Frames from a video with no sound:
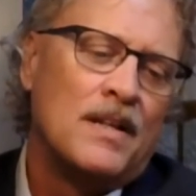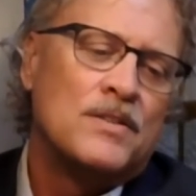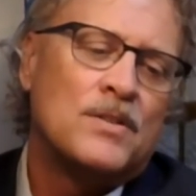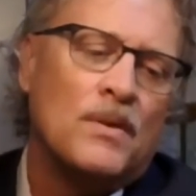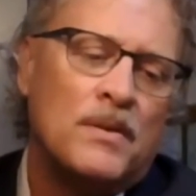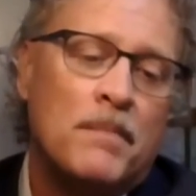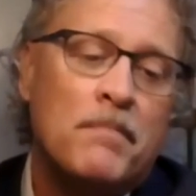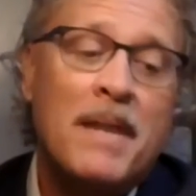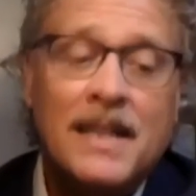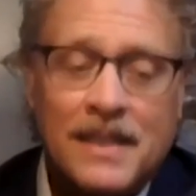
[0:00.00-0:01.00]
So the
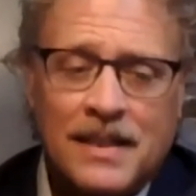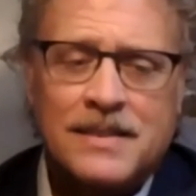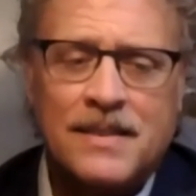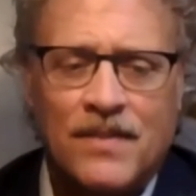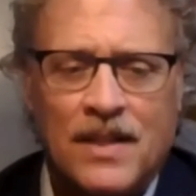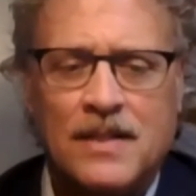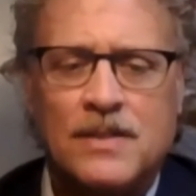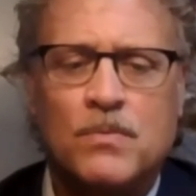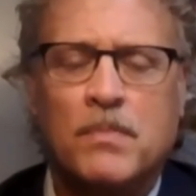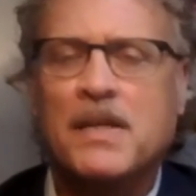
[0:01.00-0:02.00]
maintenance of
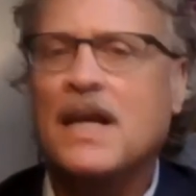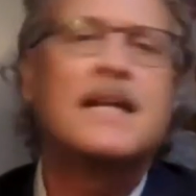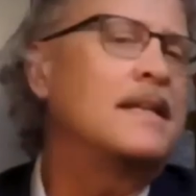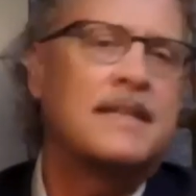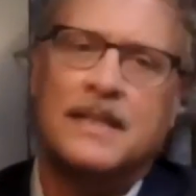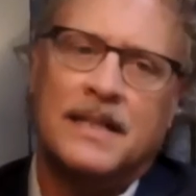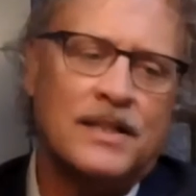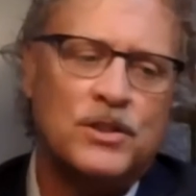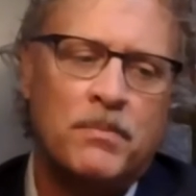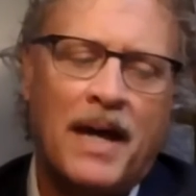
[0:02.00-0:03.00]
this would be anything that
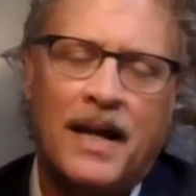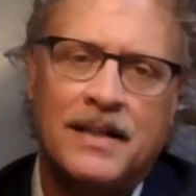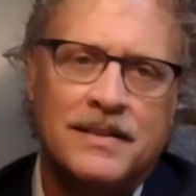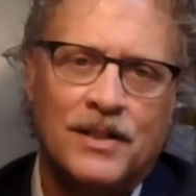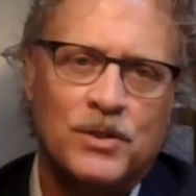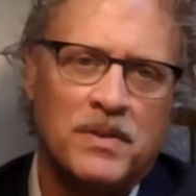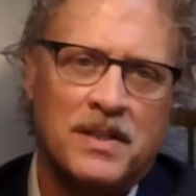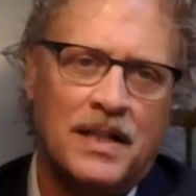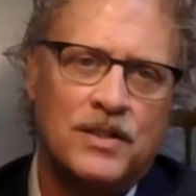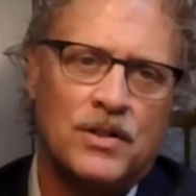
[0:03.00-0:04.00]
gets you back in touch
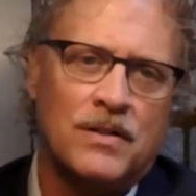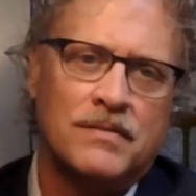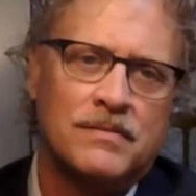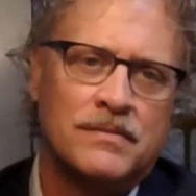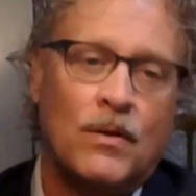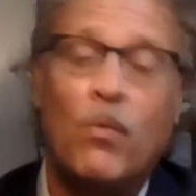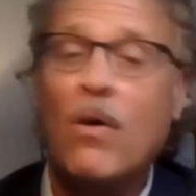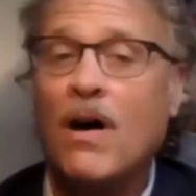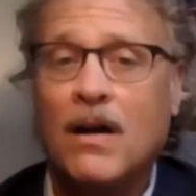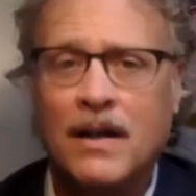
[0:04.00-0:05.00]
with nature. A
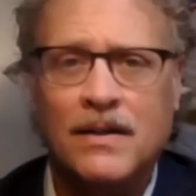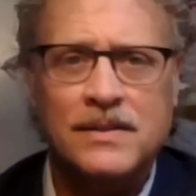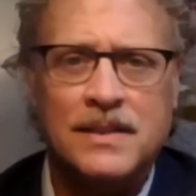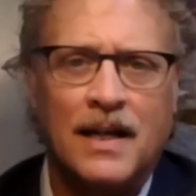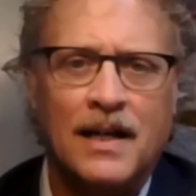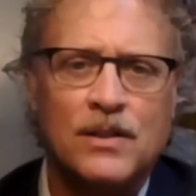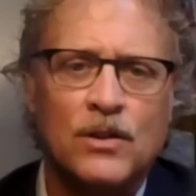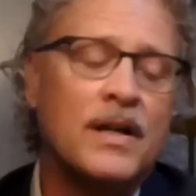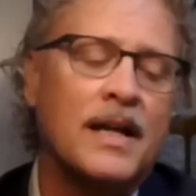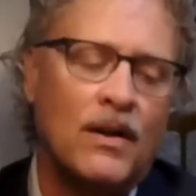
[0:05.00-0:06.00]
walk outside,
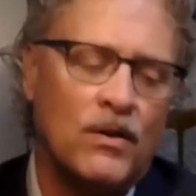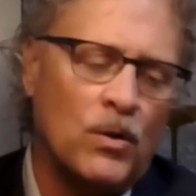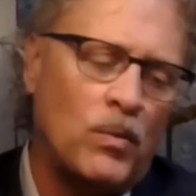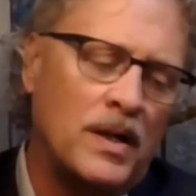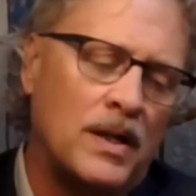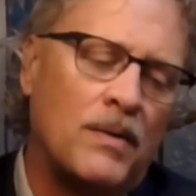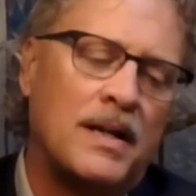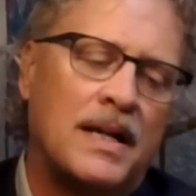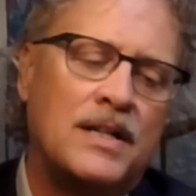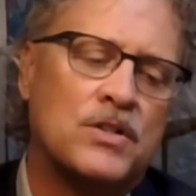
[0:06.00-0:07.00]
looking out your window
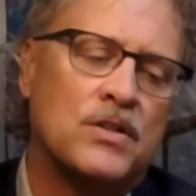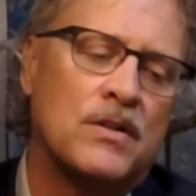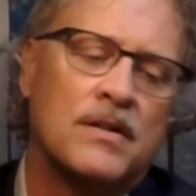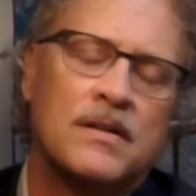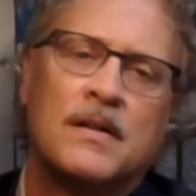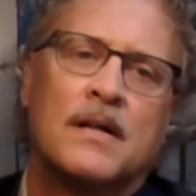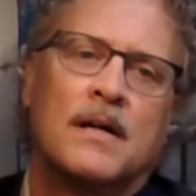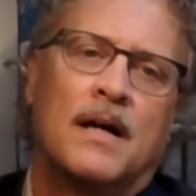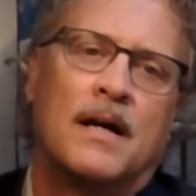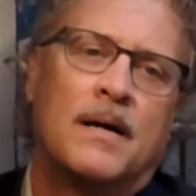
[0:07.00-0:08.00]
at nature.
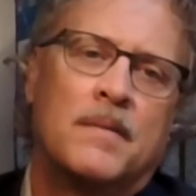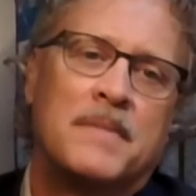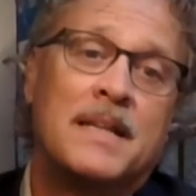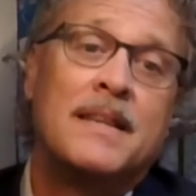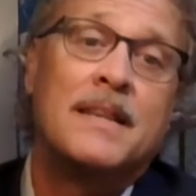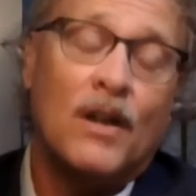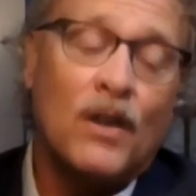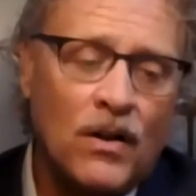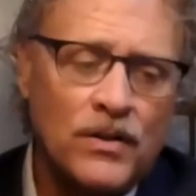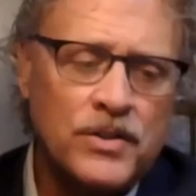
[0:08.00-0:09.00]
In
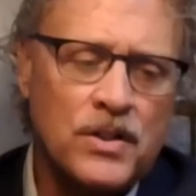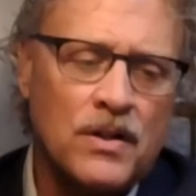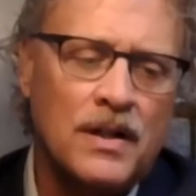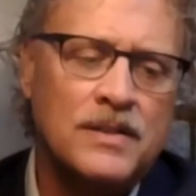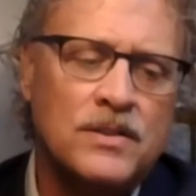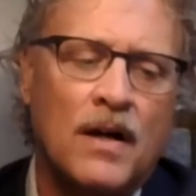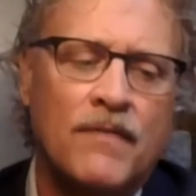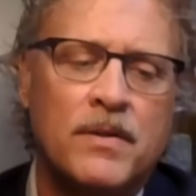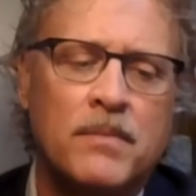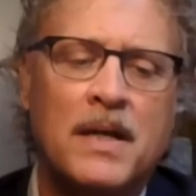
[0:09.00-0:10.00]
their culture, it's
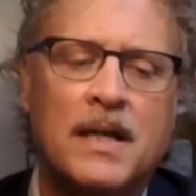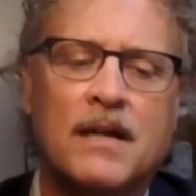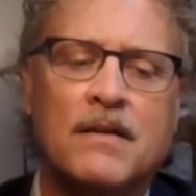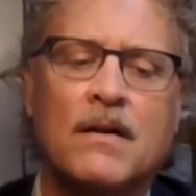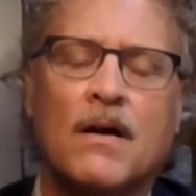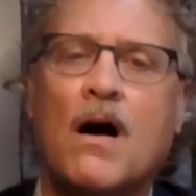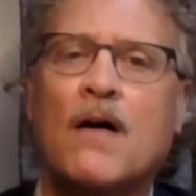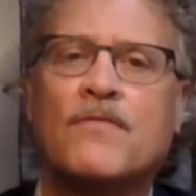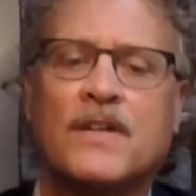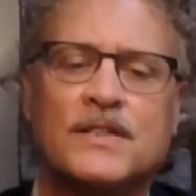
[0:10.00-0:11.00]
often making
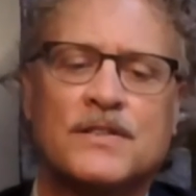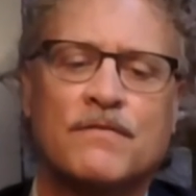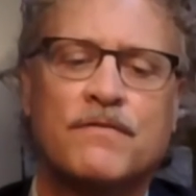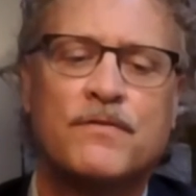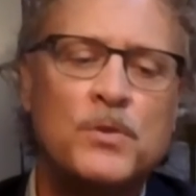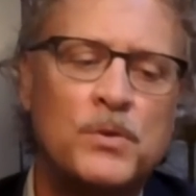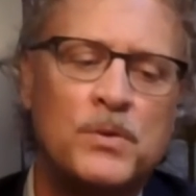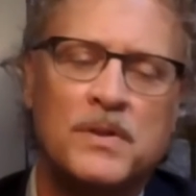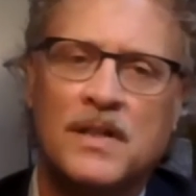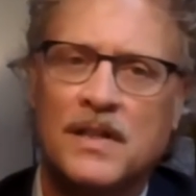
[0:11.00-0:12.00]
offerings of
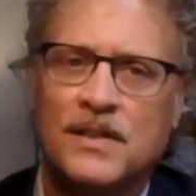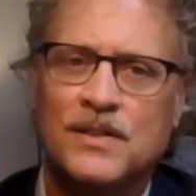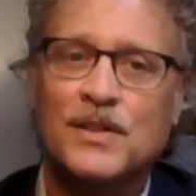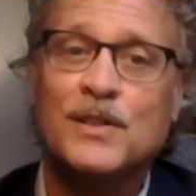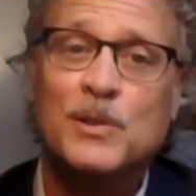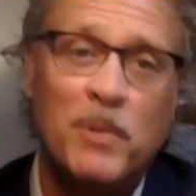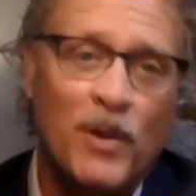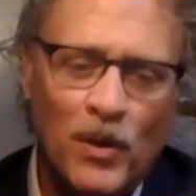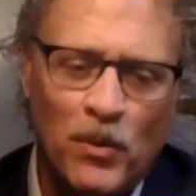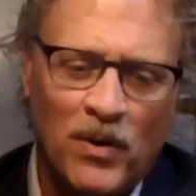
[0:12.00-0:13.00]
food to the
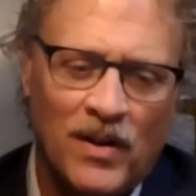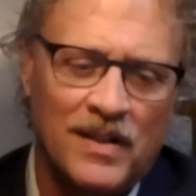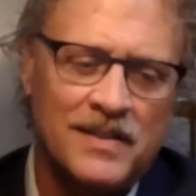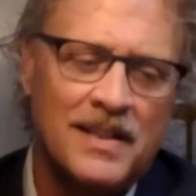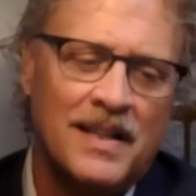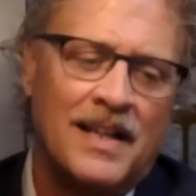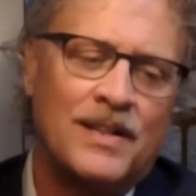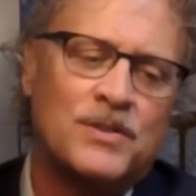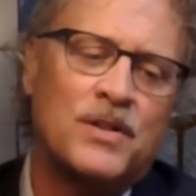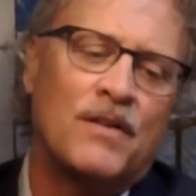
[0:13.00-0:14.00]
spirit world.
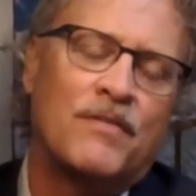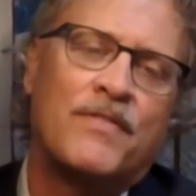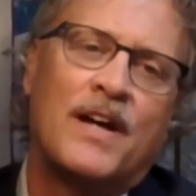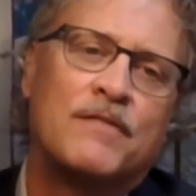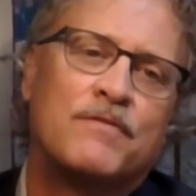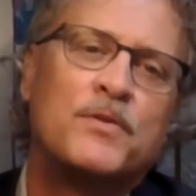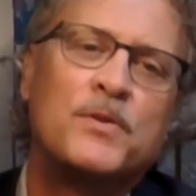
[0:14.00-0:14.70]
And so you'll find